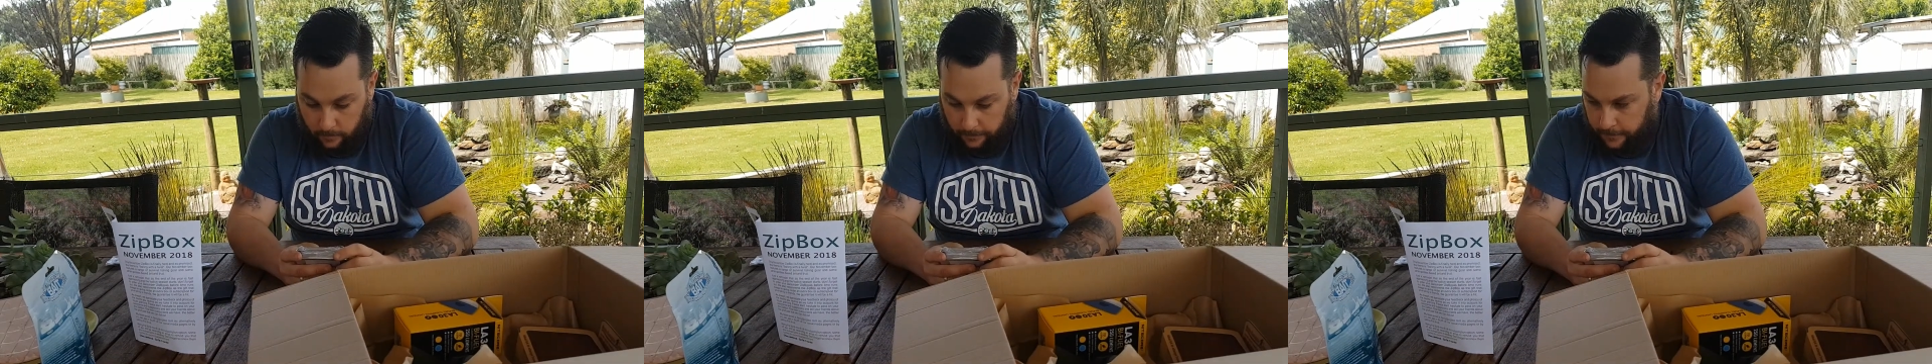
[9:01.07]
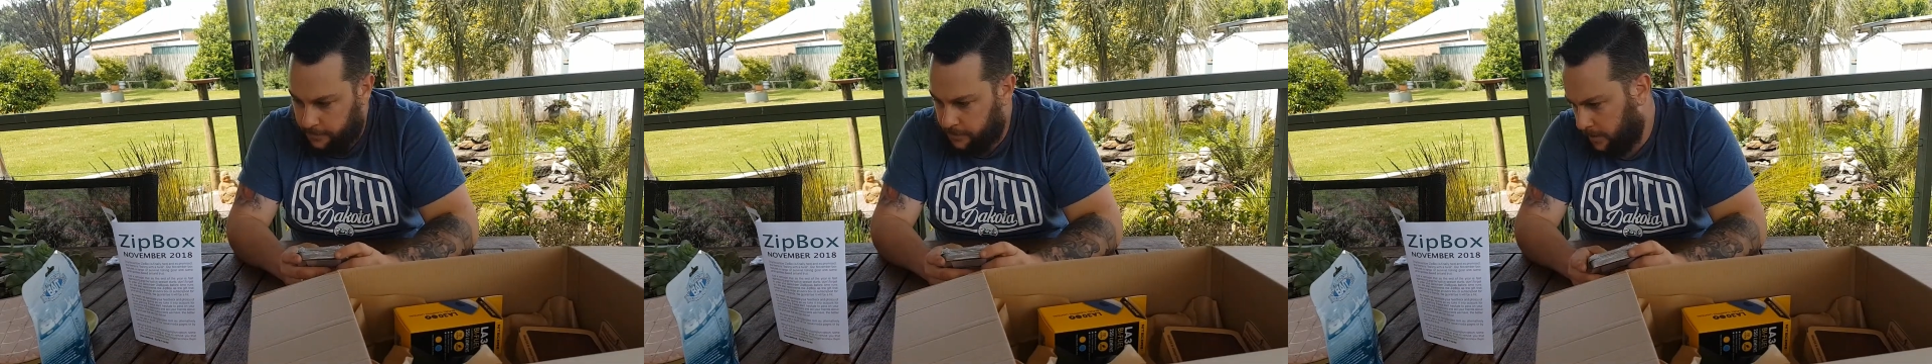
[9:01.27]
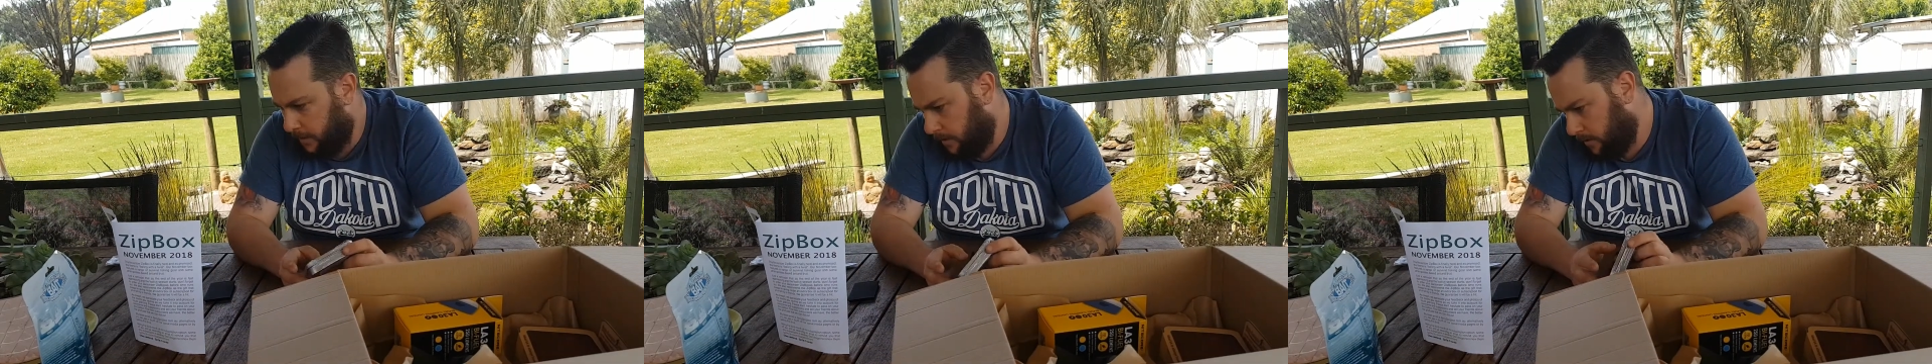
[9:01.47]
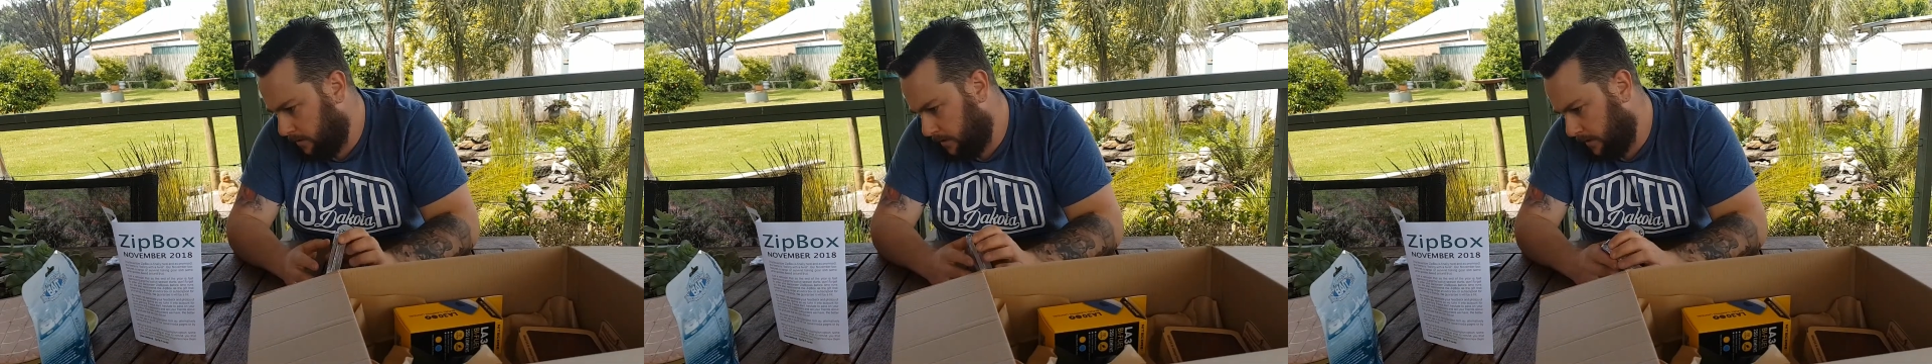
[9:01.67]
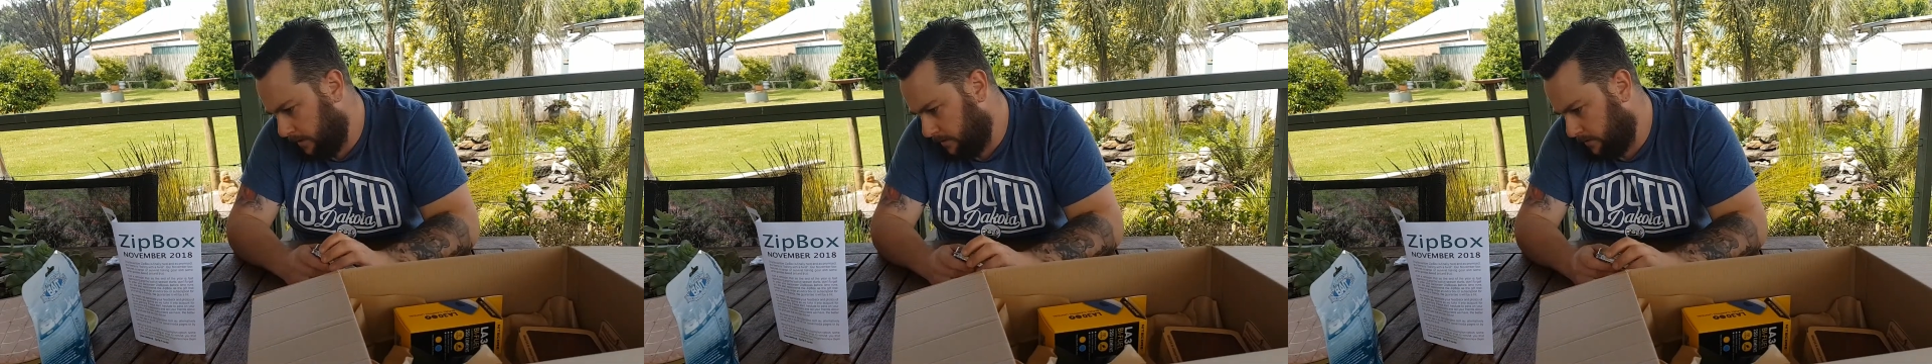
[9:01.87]
fishing
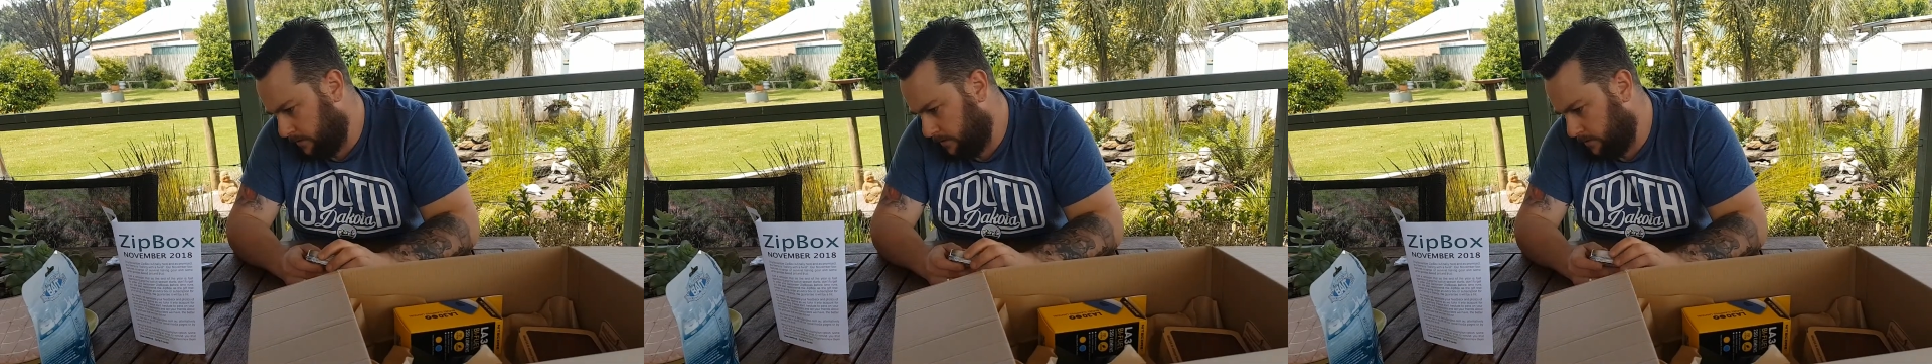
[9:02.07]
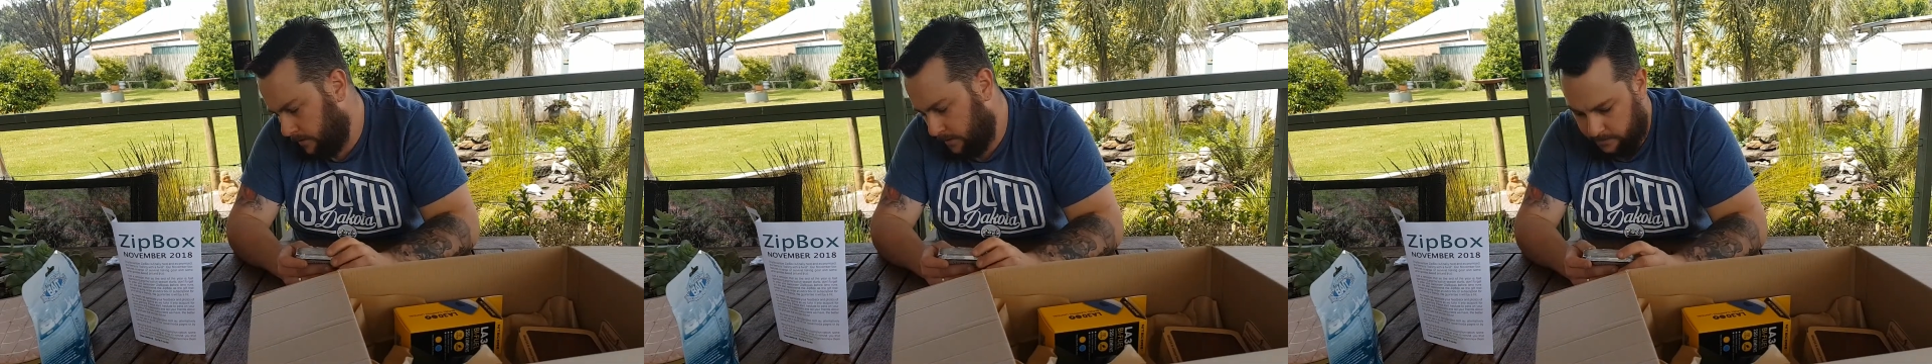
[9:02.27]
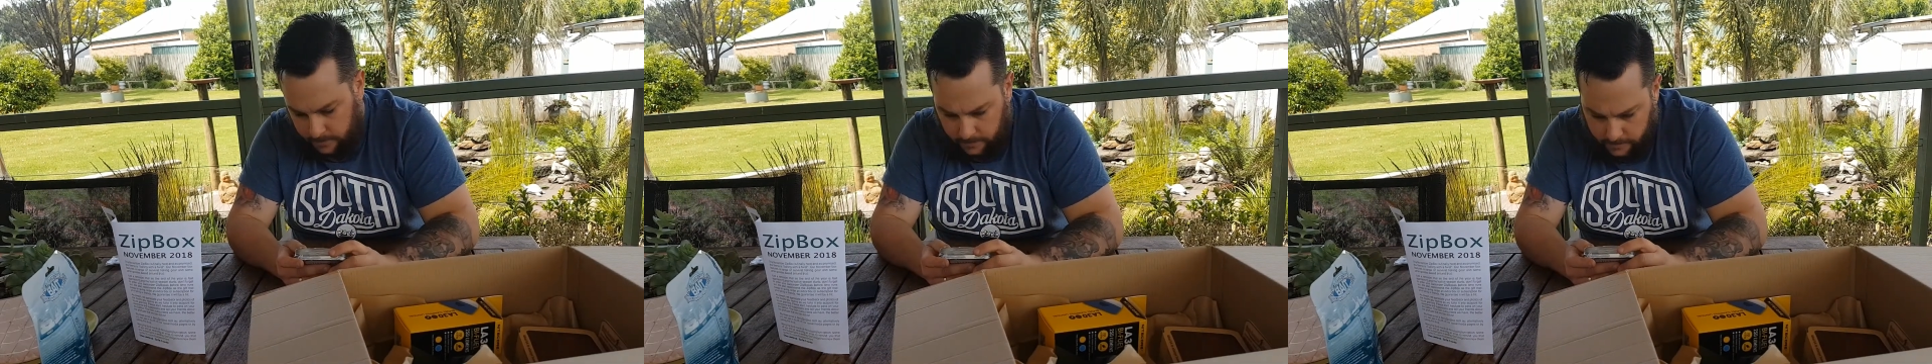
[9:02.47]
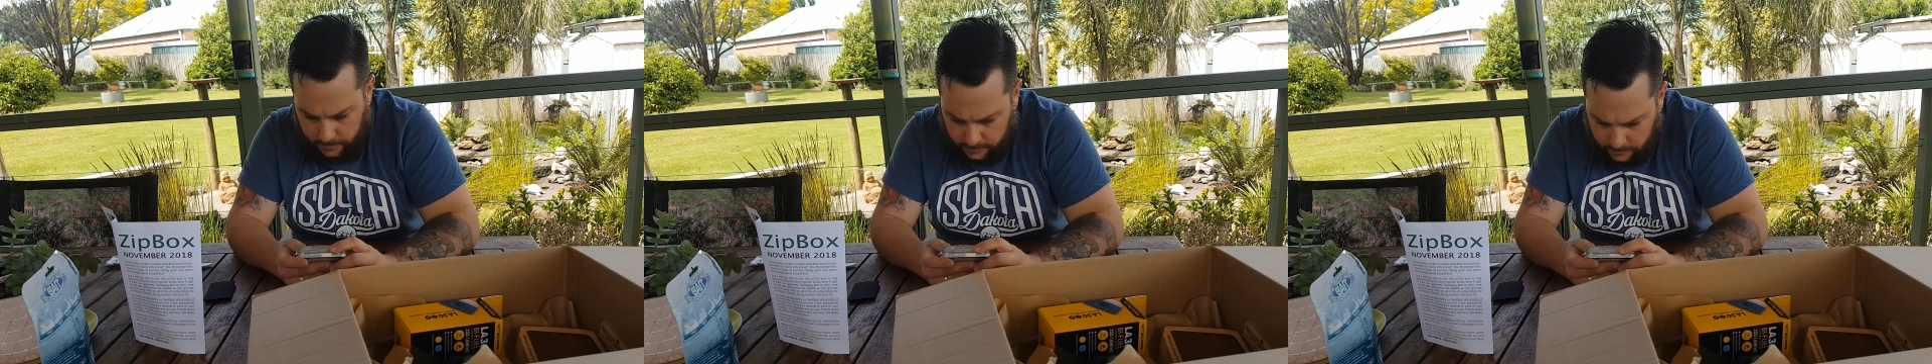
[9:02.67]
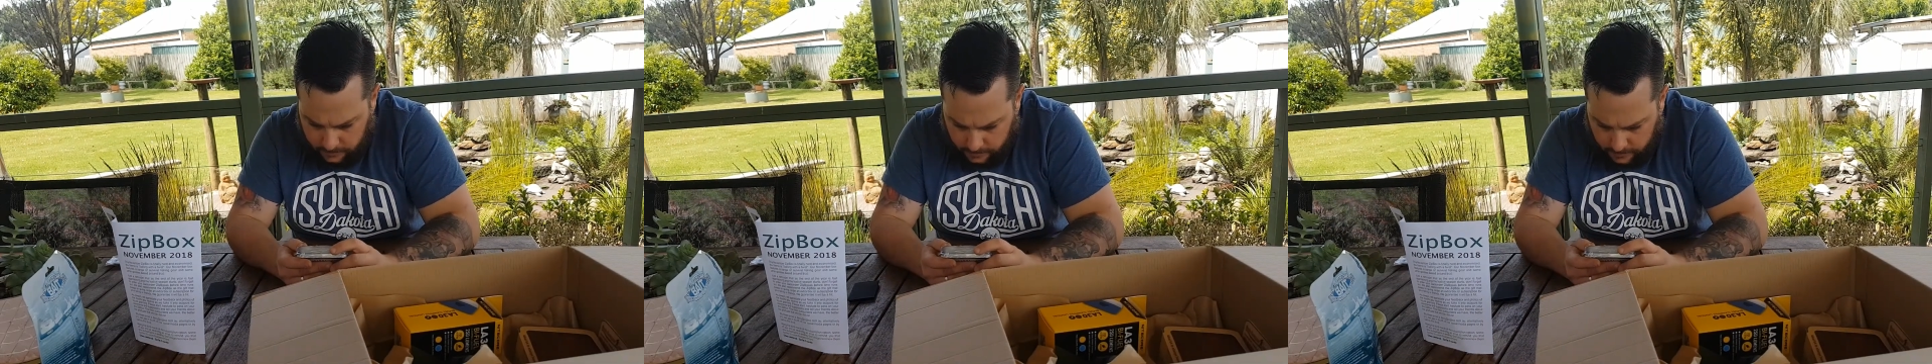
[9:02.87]
kit. Yes, it
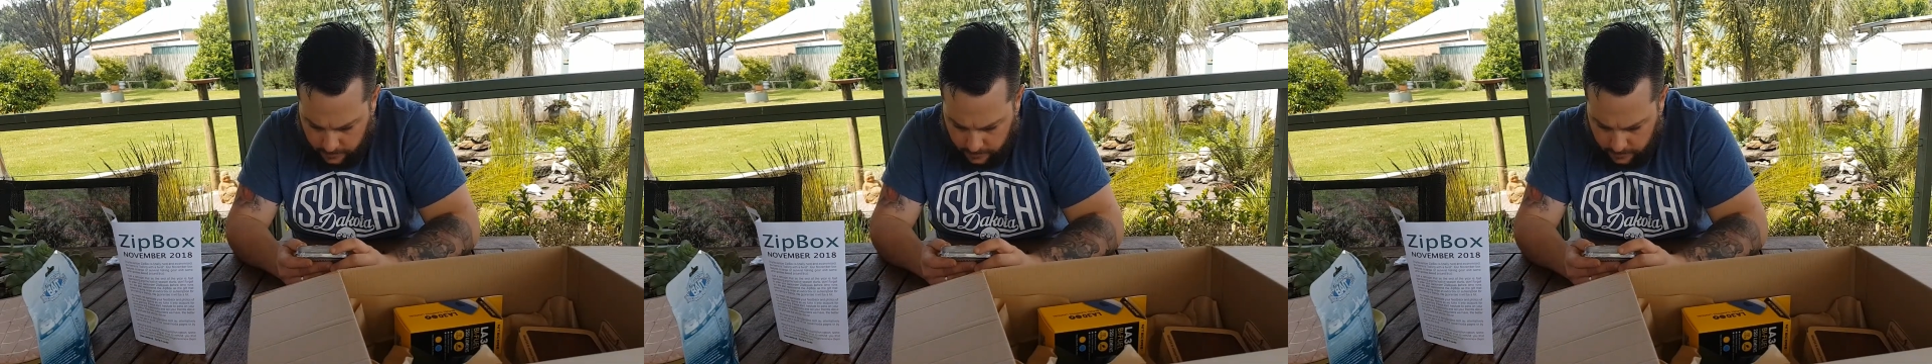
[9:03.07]
is.